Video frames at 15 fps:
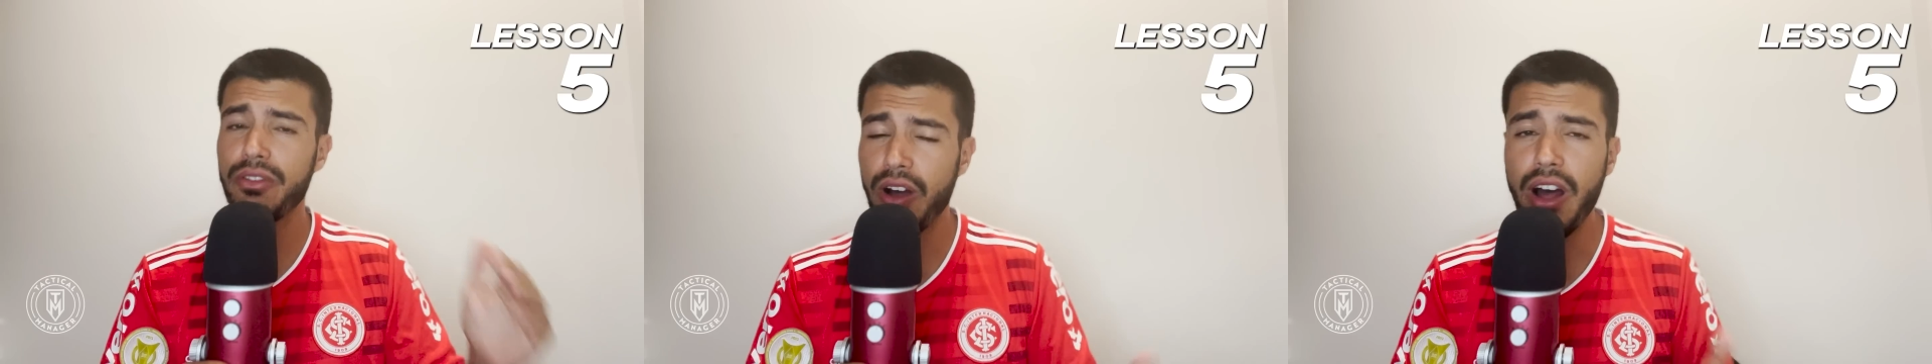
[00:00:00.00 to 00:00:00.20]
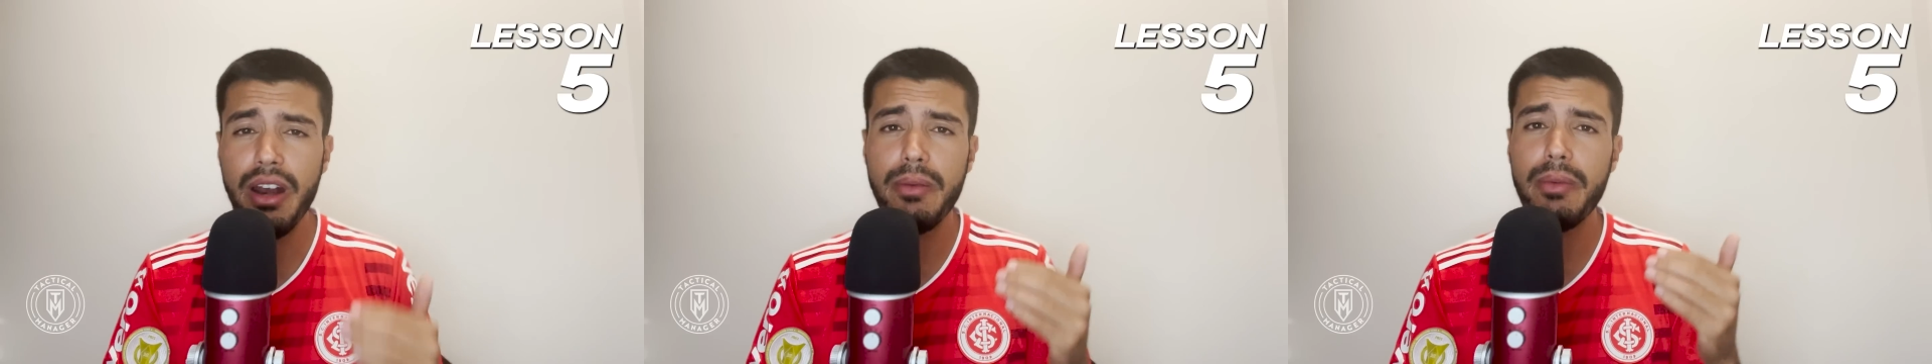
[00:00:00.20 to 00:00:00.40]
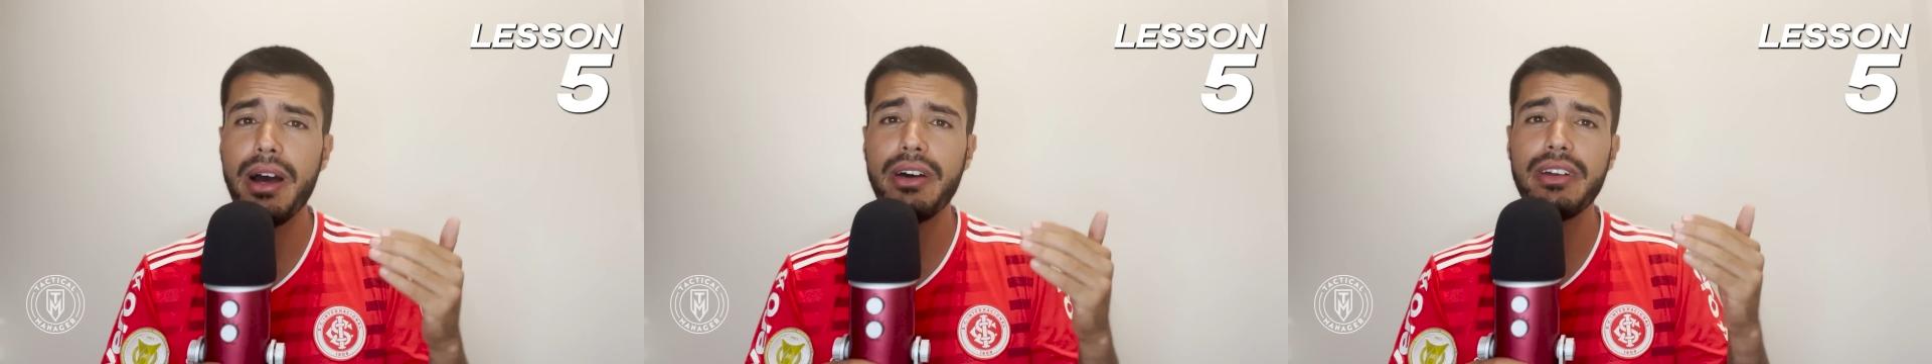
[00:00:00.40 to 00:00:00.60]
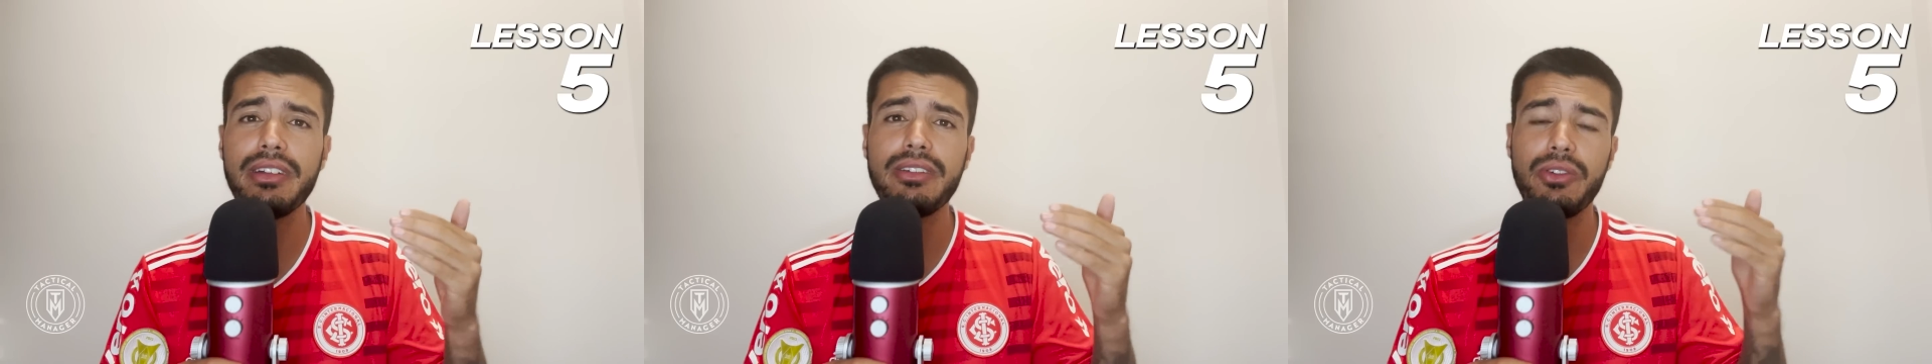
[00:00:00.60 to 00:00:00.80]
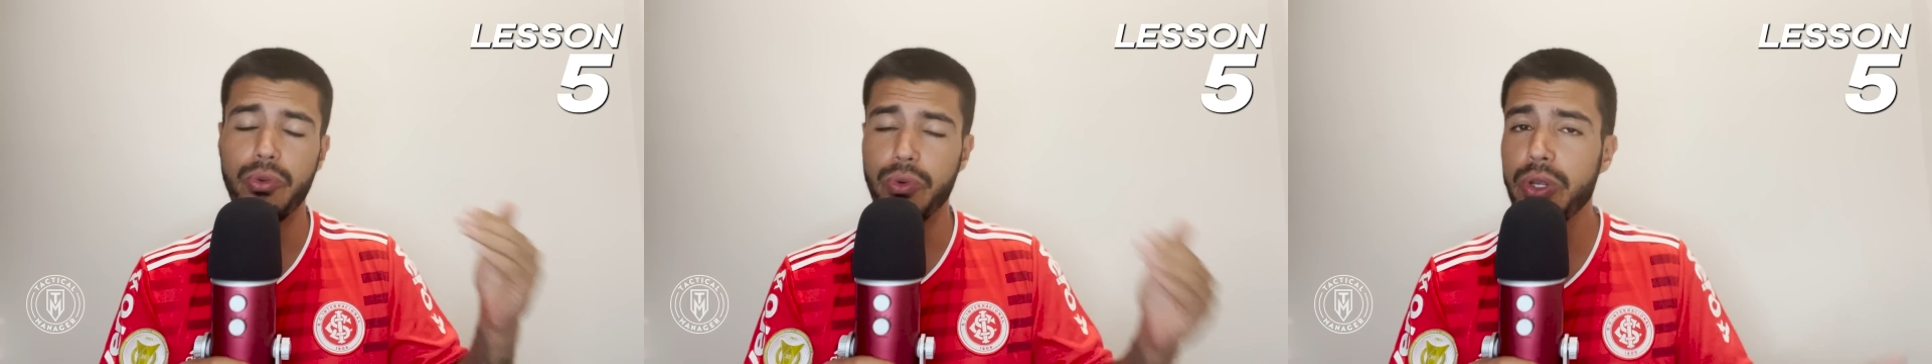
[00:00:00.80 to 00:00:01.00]
thought about
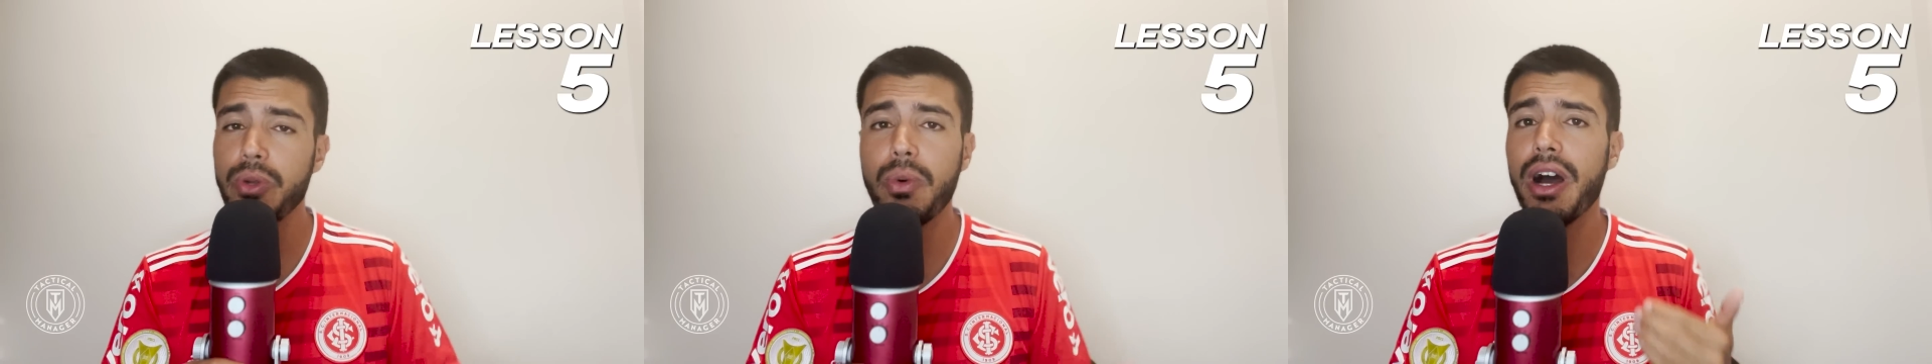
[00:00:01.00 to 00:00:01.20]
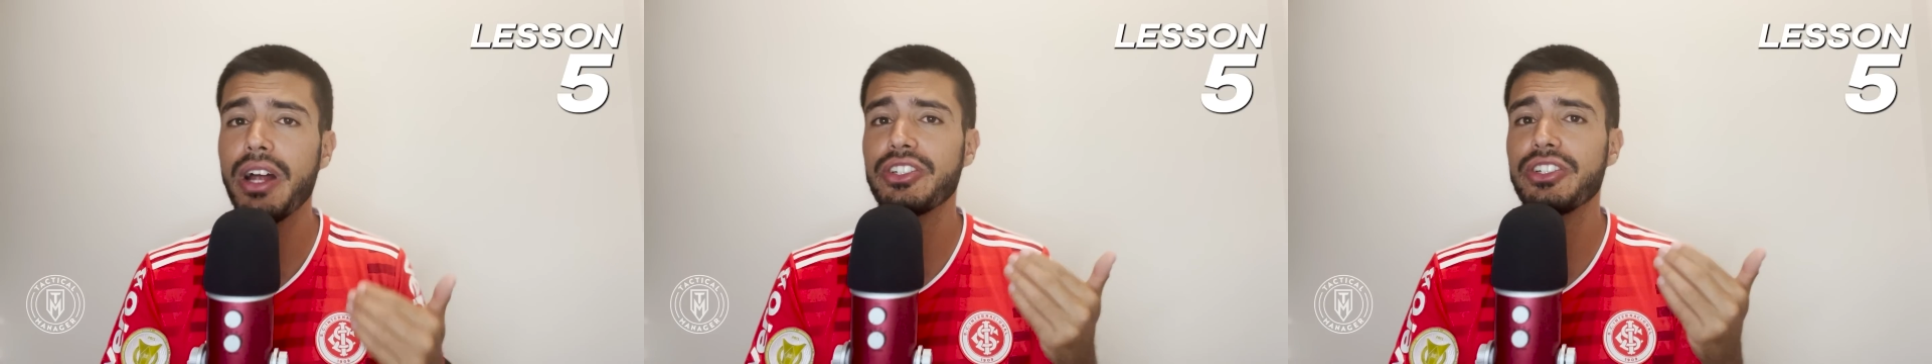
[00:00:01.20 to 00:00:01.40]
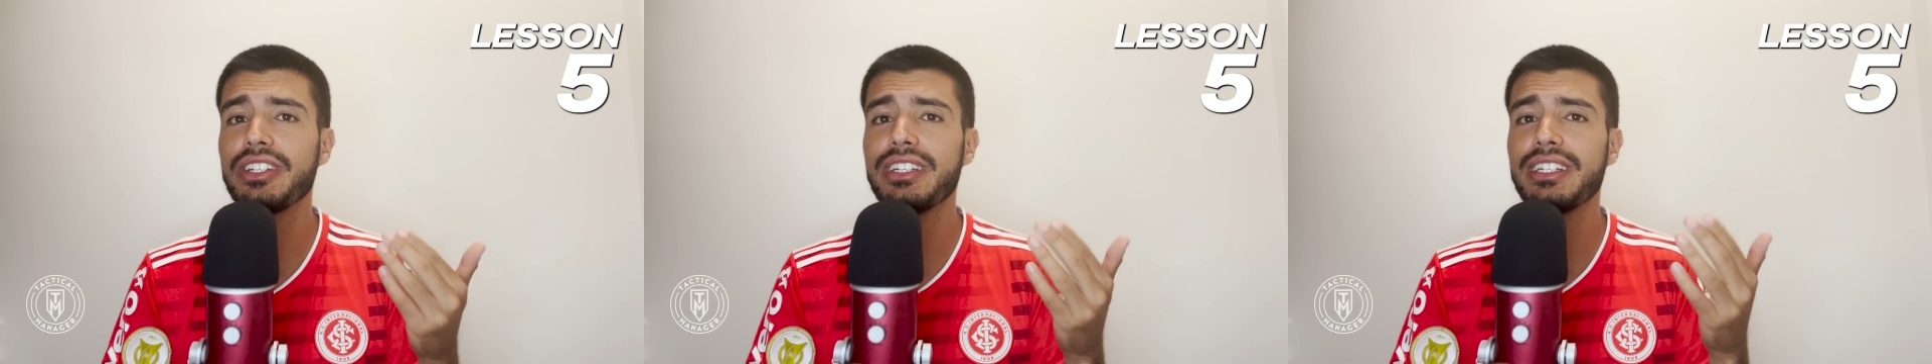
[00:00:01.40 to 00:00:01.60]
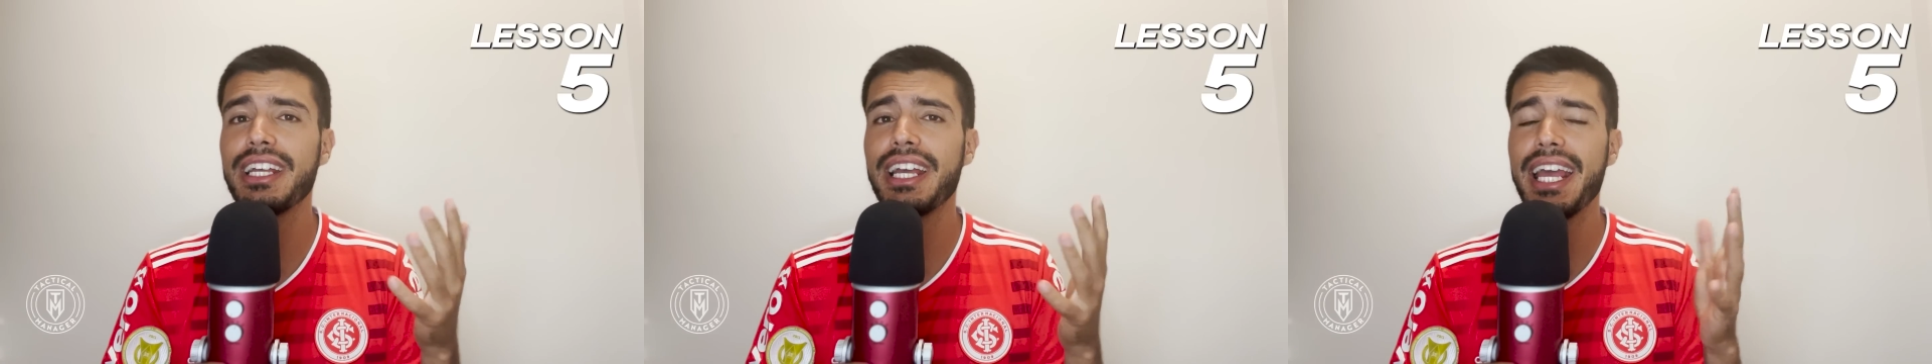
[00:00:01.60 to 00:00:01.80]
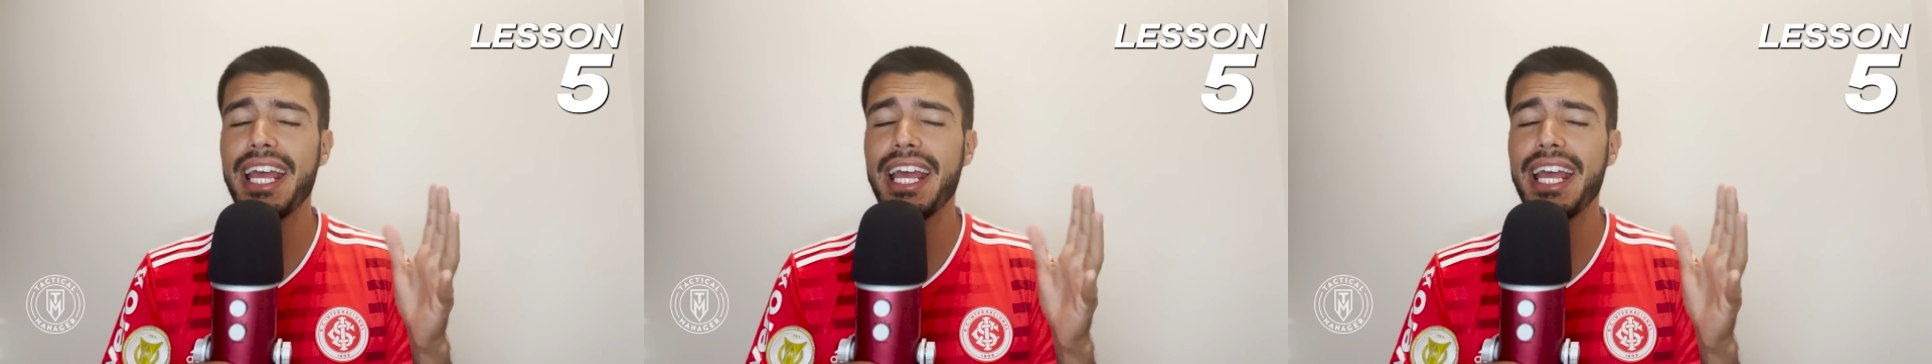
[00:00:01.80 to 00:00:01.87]
it, rewatched it.